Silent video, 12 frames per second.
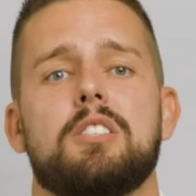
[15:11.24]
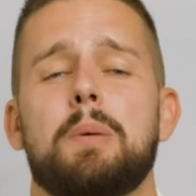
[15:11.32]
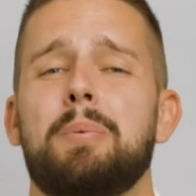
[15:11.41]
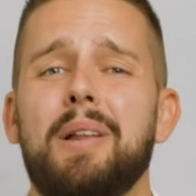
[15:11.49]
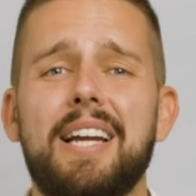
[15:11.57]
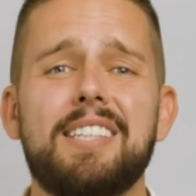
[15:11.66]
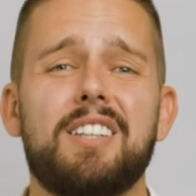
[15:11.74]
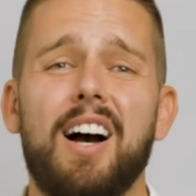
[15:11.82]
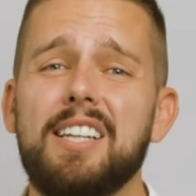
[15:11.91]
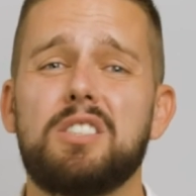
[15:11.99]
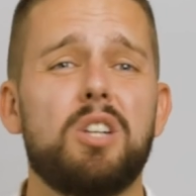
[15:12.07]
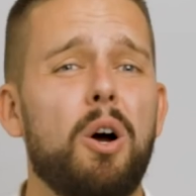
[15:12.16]
So please
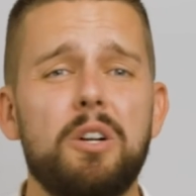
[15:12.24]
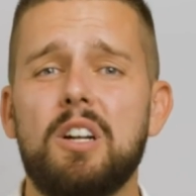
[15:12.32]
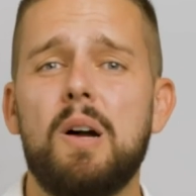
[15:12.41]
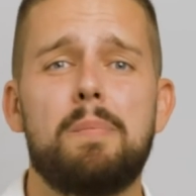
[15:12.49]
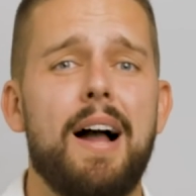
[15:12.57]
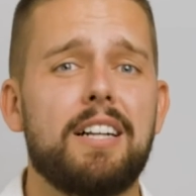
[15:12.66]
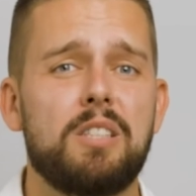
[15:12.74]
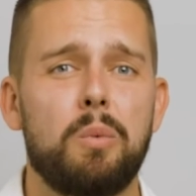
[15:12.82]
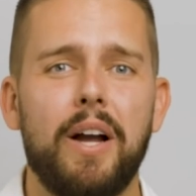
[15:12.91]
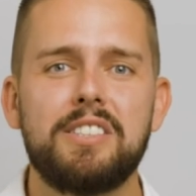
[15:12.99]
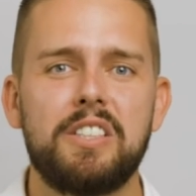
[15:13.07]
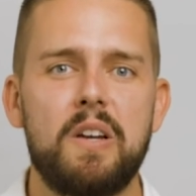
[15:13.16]
guys, don't go back
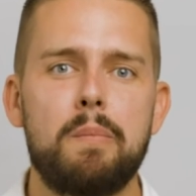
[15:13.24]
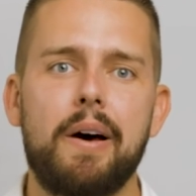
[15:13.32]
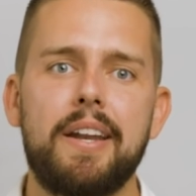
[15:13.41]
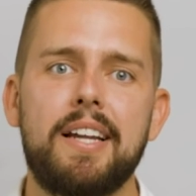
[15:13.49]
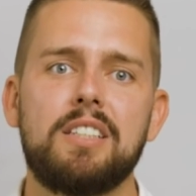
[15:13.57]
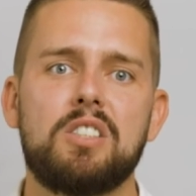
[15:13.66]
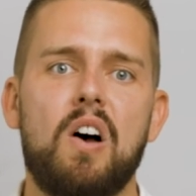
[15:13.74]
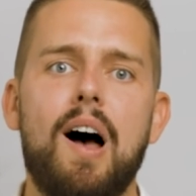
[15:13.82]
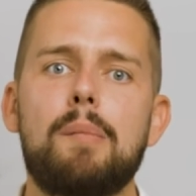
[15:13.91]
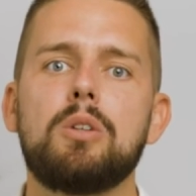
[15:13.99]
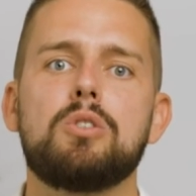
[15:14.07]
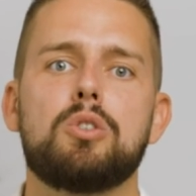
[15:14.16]
to wasting your money and
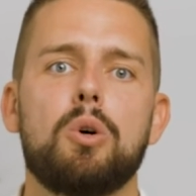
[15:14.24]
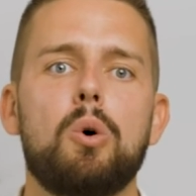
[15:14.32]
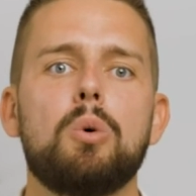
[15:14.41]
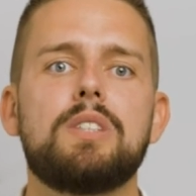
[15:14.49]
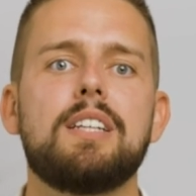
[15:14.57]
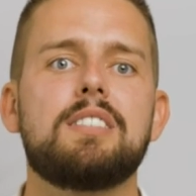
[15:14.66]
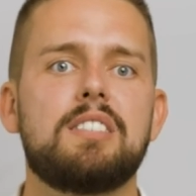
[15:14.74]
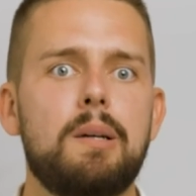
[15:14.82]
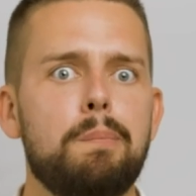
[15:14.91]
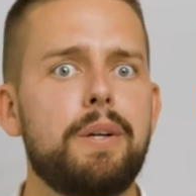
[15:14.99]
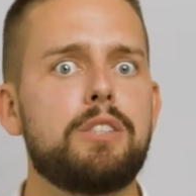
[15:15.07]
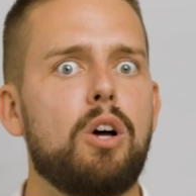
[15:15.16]
time on tools that
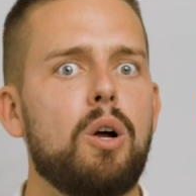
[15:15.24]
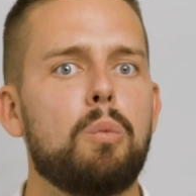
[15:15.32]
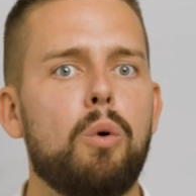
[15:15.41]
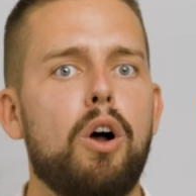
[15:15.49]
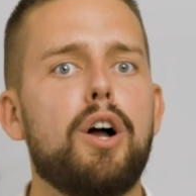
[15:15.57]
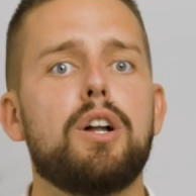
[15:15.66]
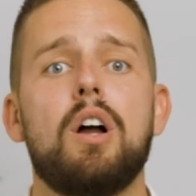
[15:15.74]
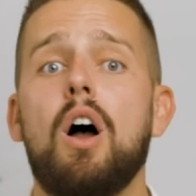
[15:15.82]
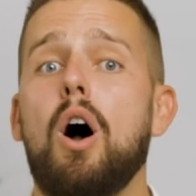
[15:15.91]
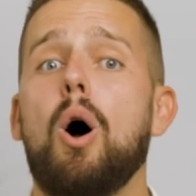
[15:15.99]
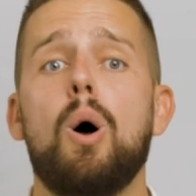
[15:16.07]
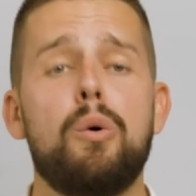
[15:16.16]
simply don't work,
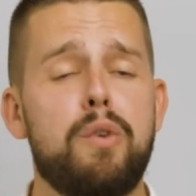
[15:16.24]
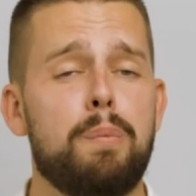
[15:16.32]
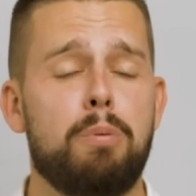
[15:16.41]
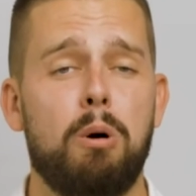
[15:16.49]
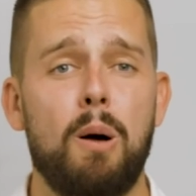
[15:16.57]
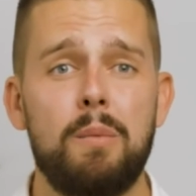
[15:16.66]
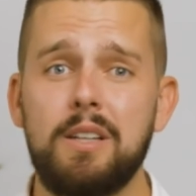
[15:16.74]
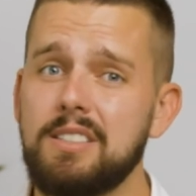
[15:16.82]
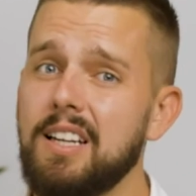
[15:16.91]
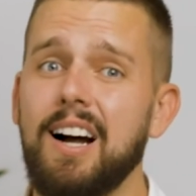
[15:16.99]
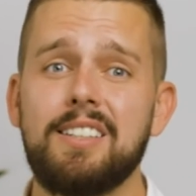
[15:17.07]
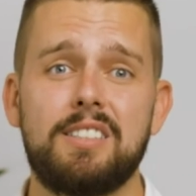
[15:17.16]

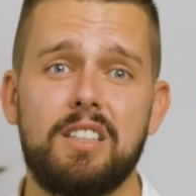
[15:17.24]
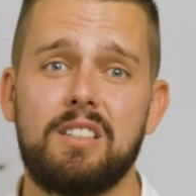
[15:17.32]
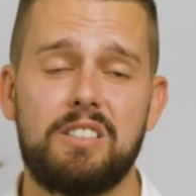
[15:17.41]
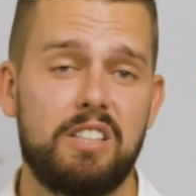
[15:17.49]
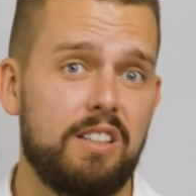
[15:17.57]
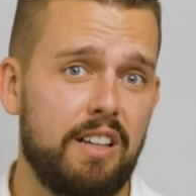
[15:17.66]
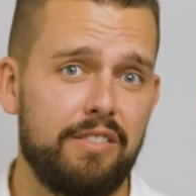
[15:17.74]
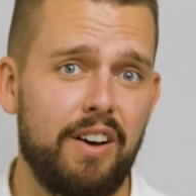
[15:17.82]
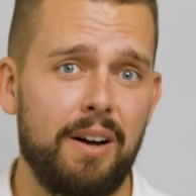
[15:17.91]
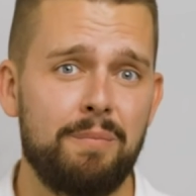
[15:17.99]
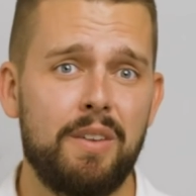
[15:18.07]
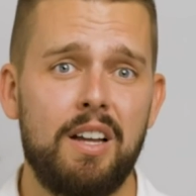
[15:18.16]
overpromise and
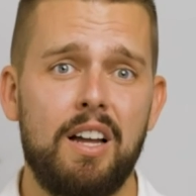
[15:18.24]
underdeliver.